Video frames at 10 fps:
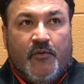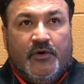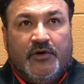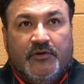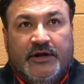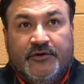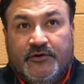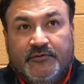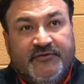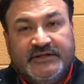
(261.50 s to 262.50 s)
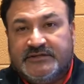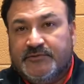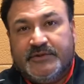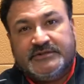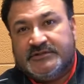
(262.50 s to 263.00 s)
Well, I know Vets,
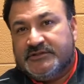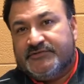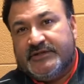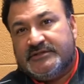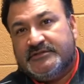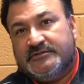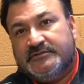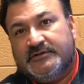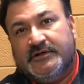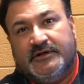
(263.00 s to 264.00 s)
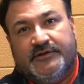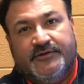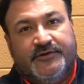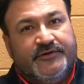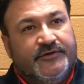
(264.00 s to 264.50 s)
nobody's going to touch Vets.
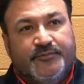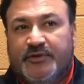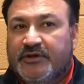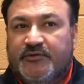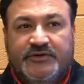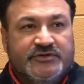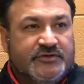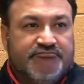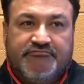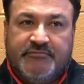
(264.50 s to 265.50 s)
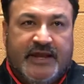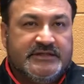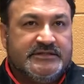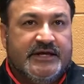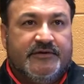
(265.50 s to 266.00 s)
They're probably one district,
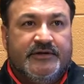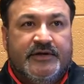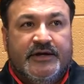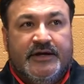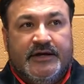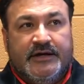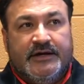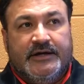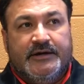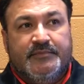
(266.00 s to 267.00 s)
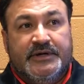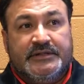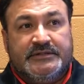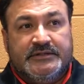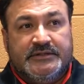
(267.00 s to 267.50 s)
hands down.
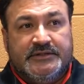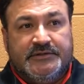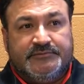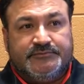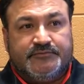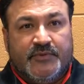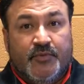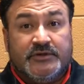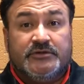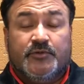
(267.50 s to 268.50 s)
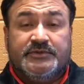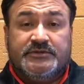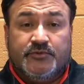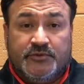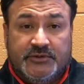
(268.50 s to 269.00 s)
But Bronzo Lopez
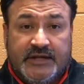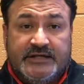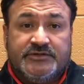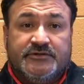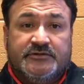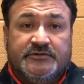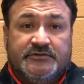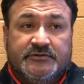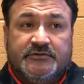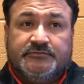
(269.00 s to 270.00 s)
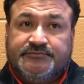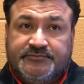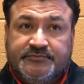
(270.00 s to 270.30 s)
did real good last year. So